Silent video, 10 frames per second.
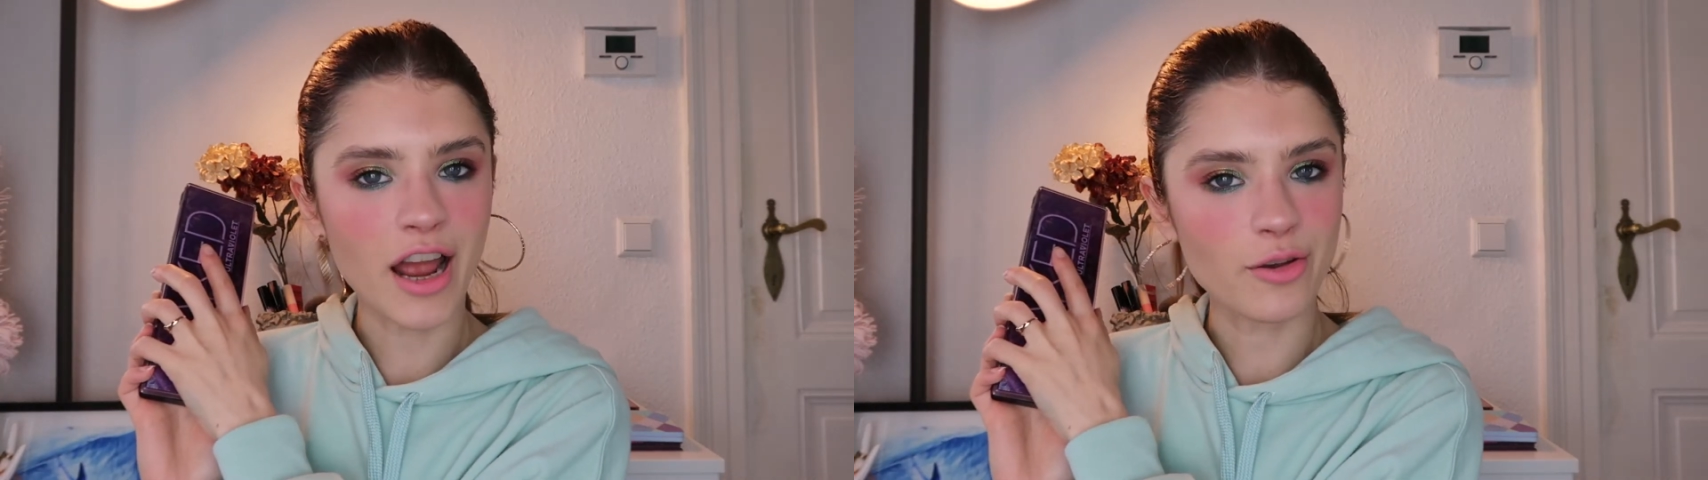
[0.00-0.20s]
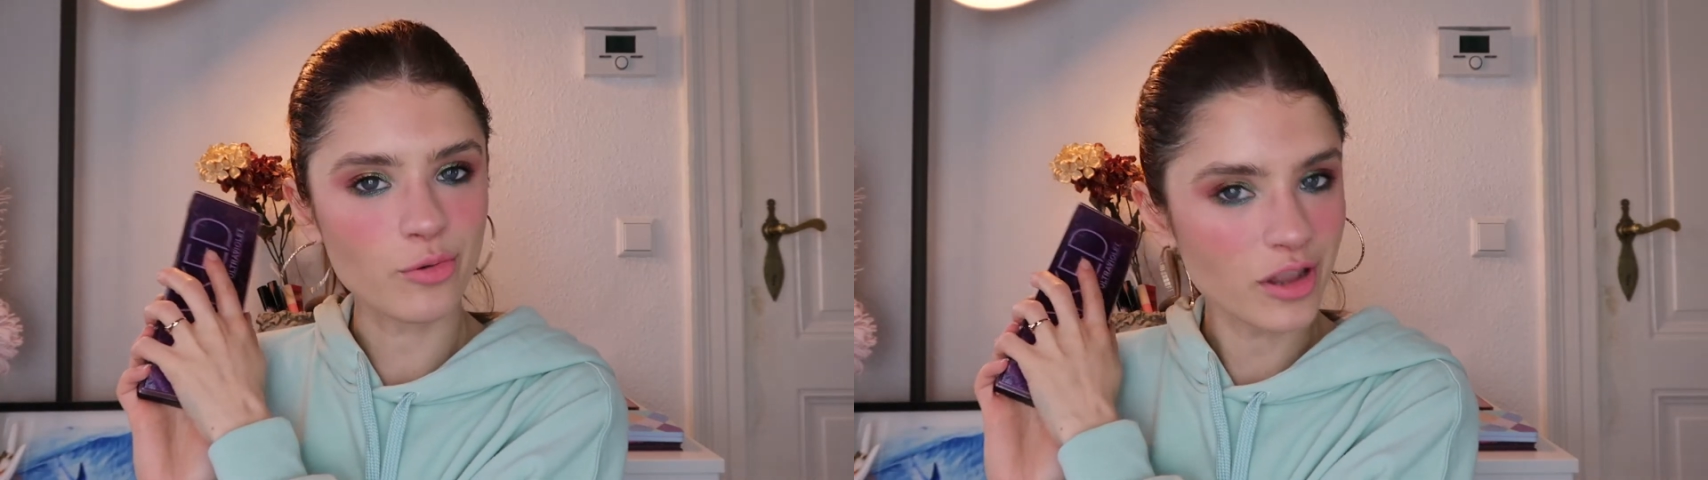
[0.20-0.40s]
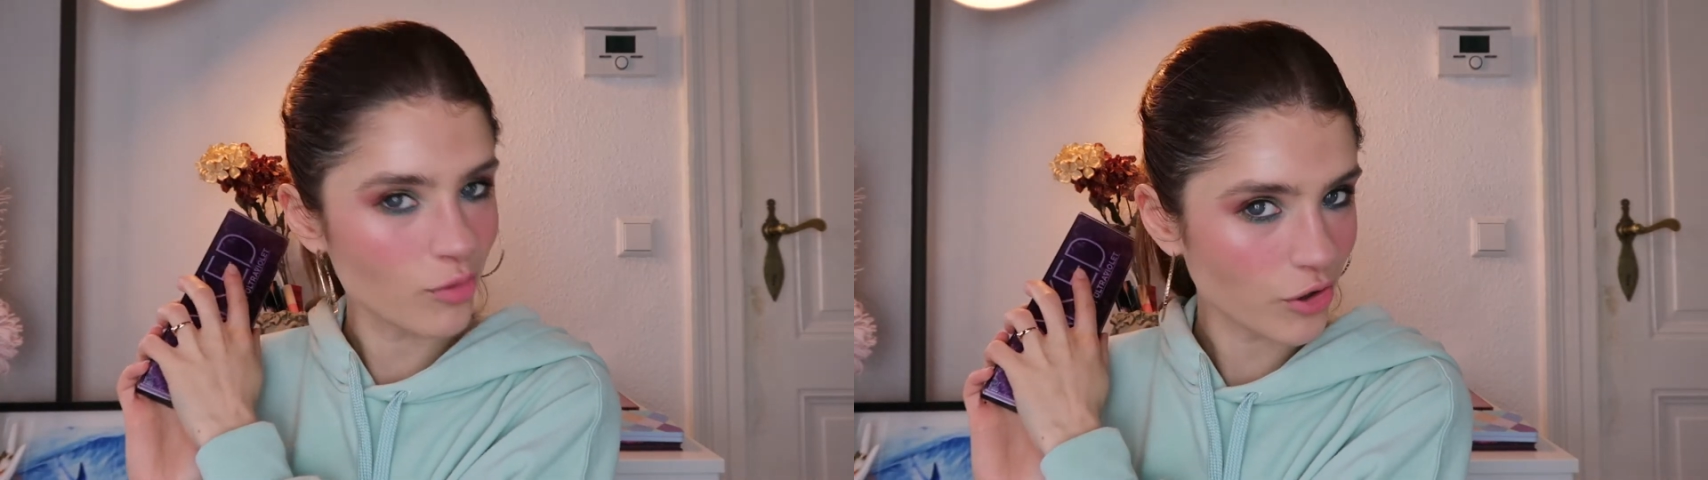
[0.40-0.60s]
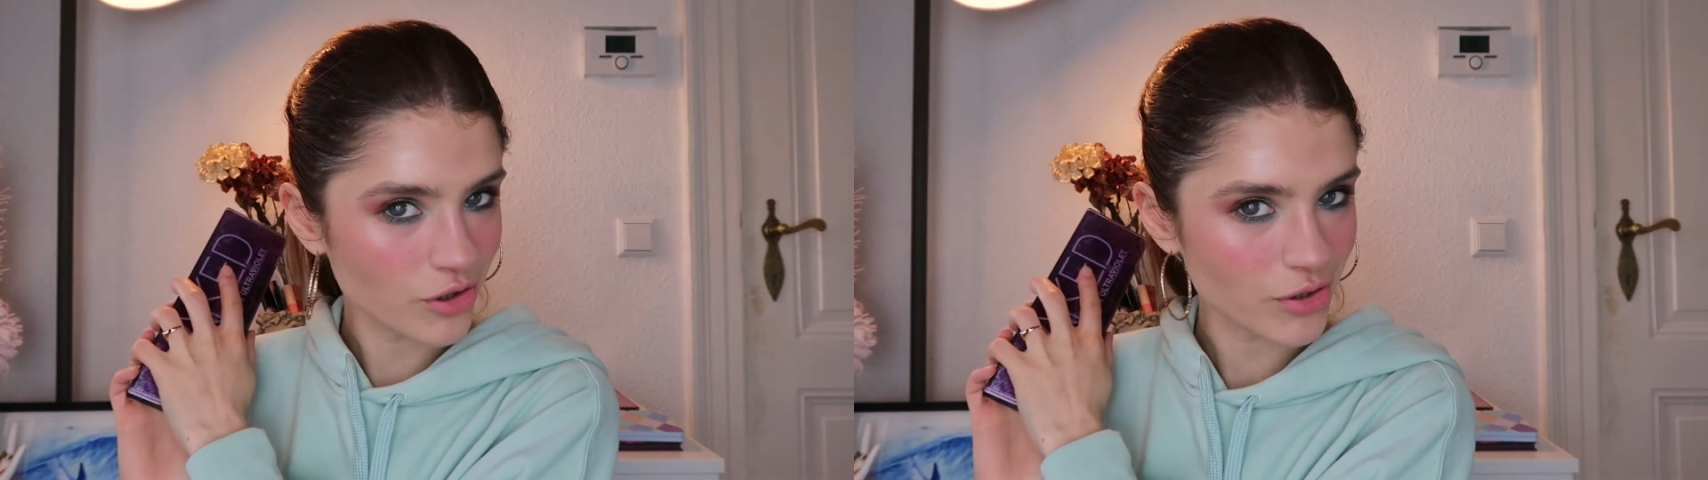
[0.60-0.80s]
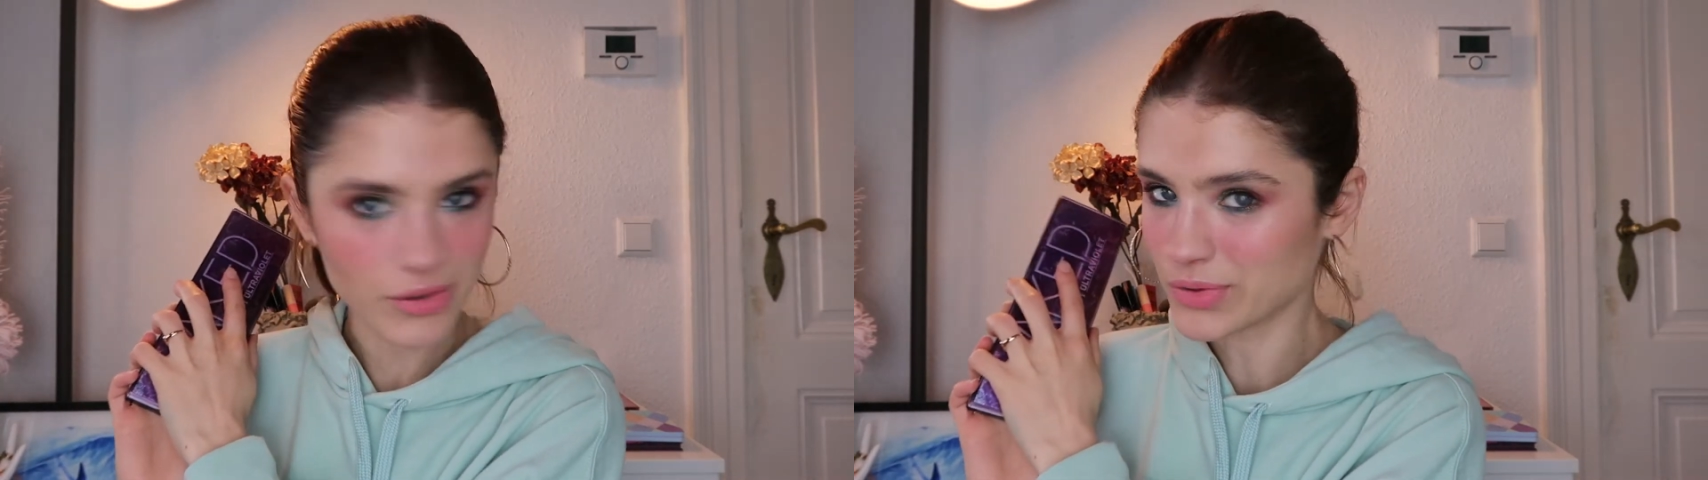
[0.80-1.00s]
I really want
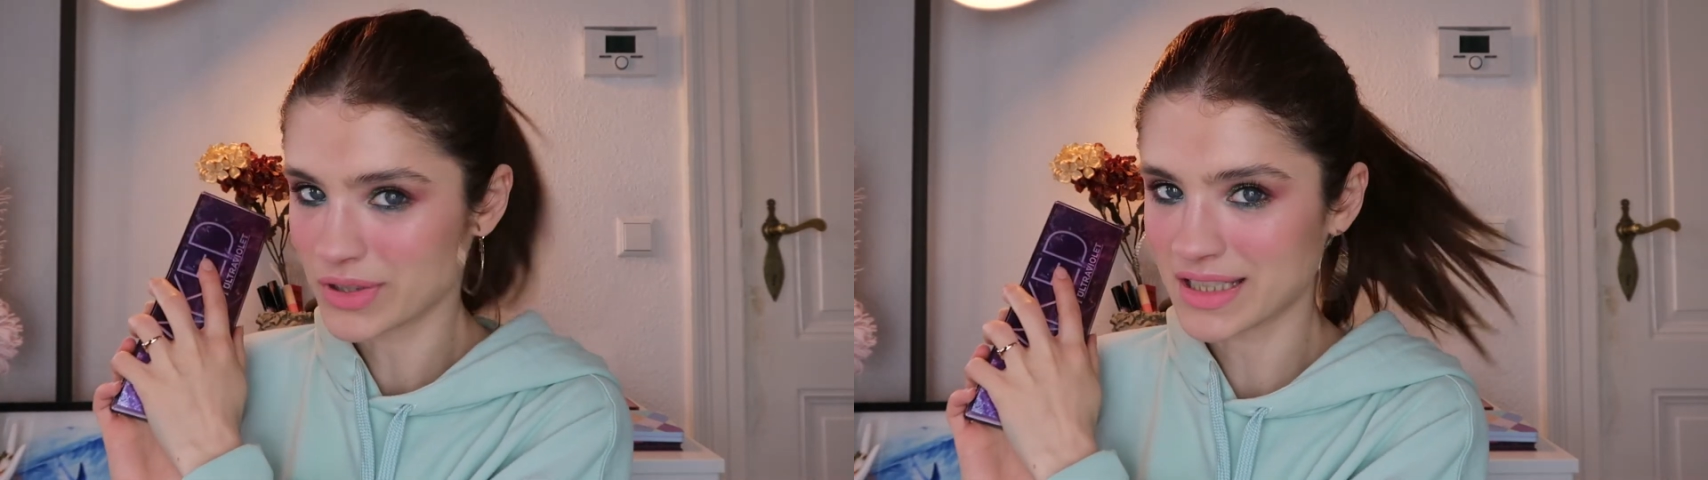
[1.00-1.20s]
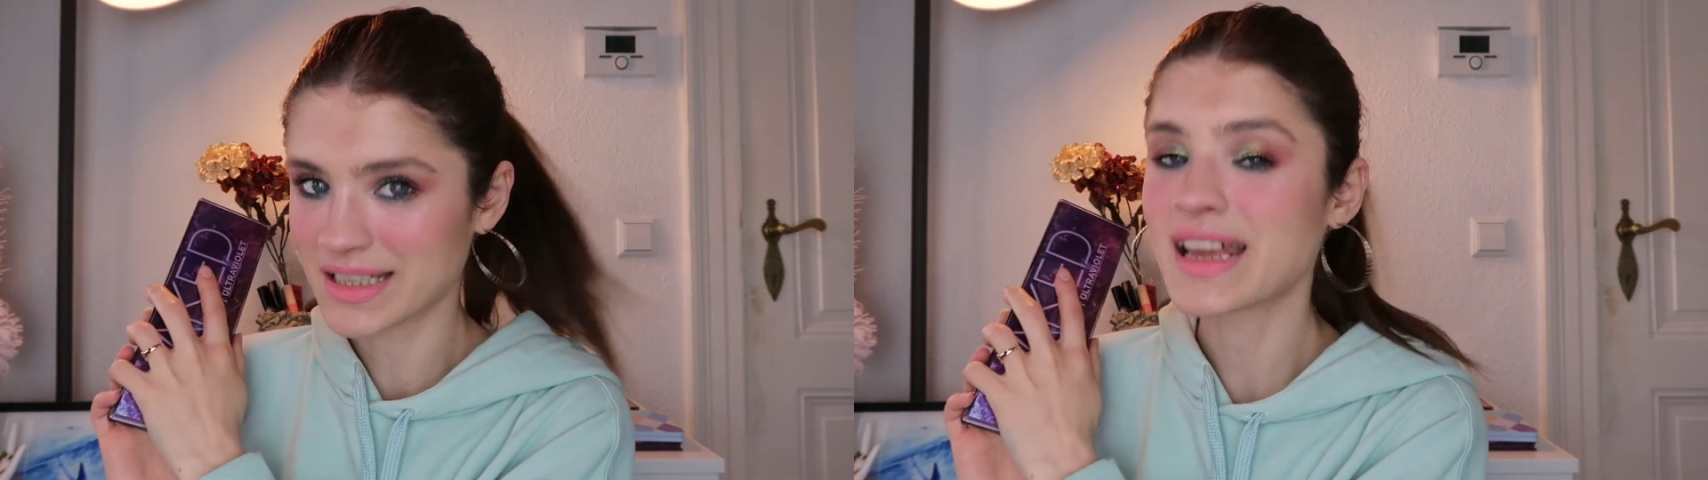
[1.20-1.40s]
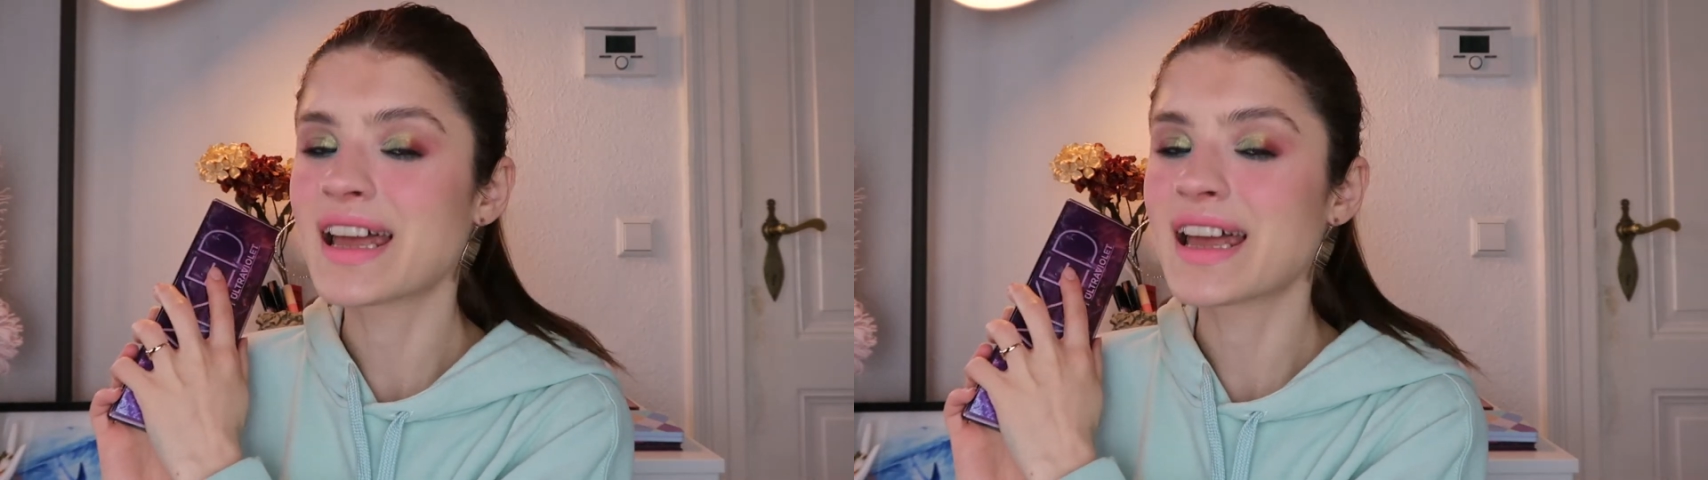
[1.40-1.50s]
to use it